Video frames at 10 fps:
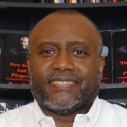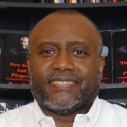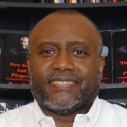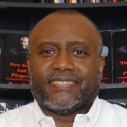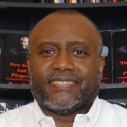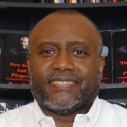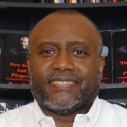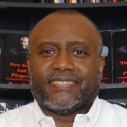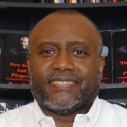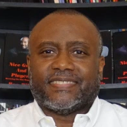
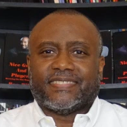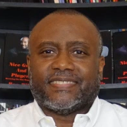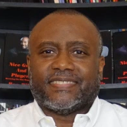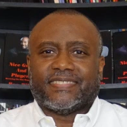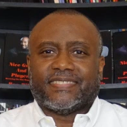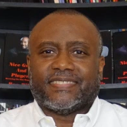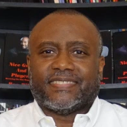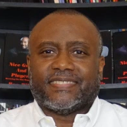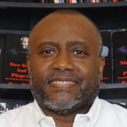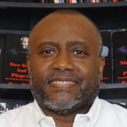
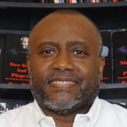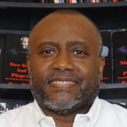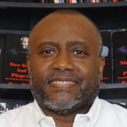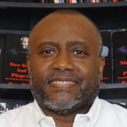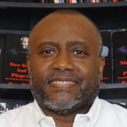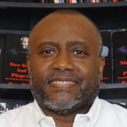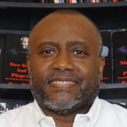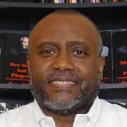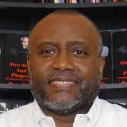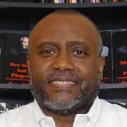
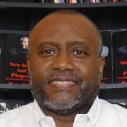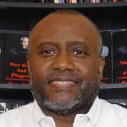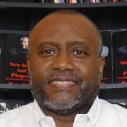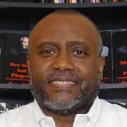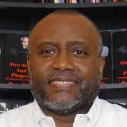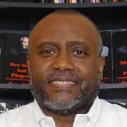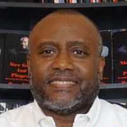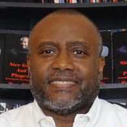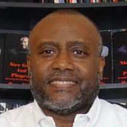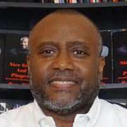
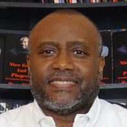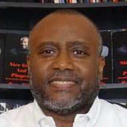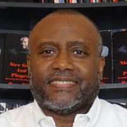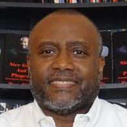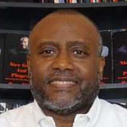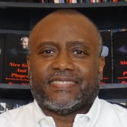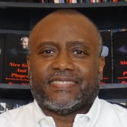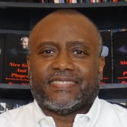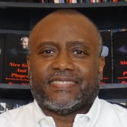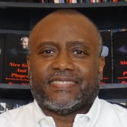
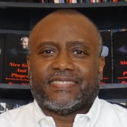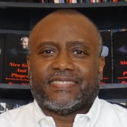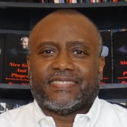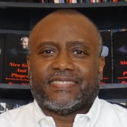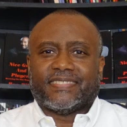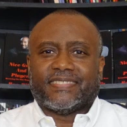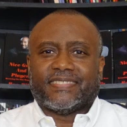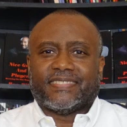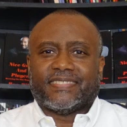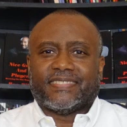
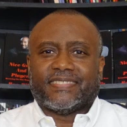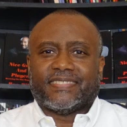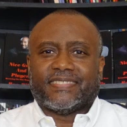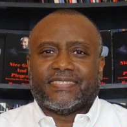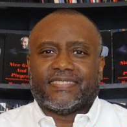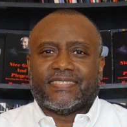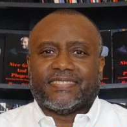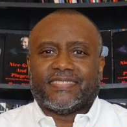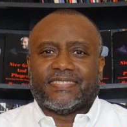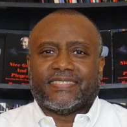
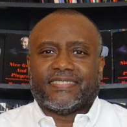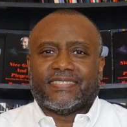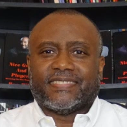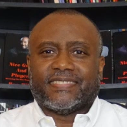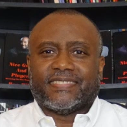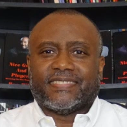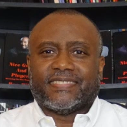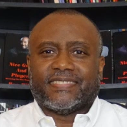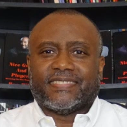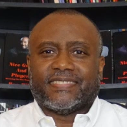This is a still picture; no speech is visible.